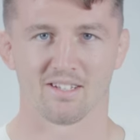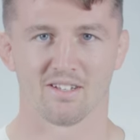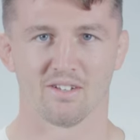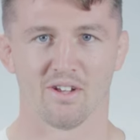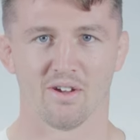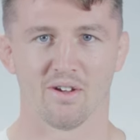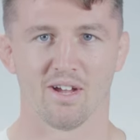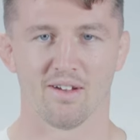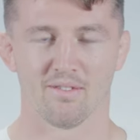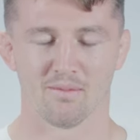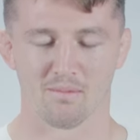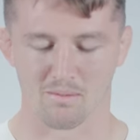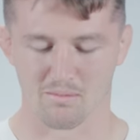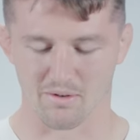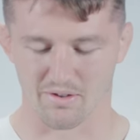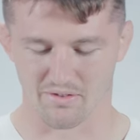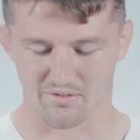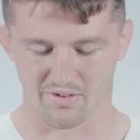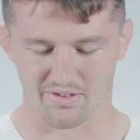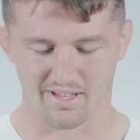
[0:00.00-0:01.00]
you know, having my
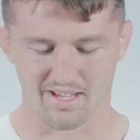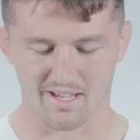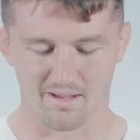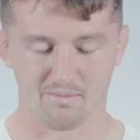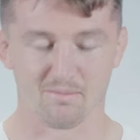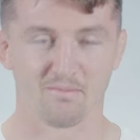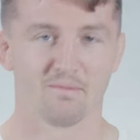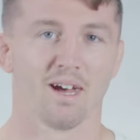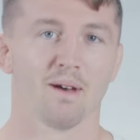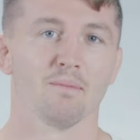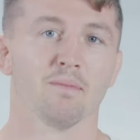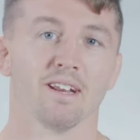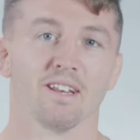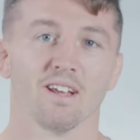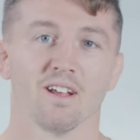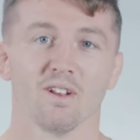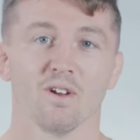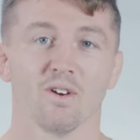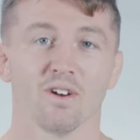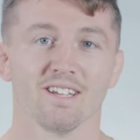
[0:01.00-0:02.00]
brother in there, that made
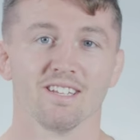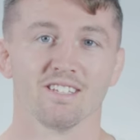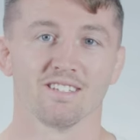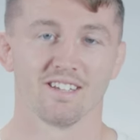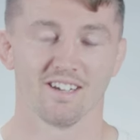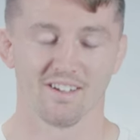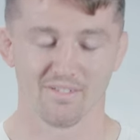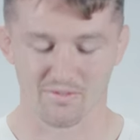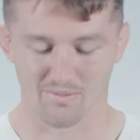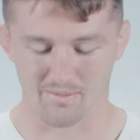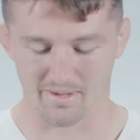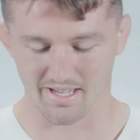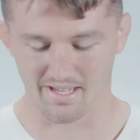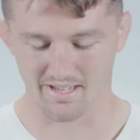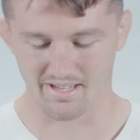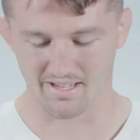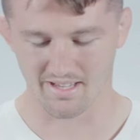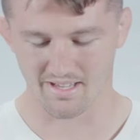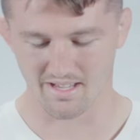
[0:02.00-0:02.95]
it a lot easier for me.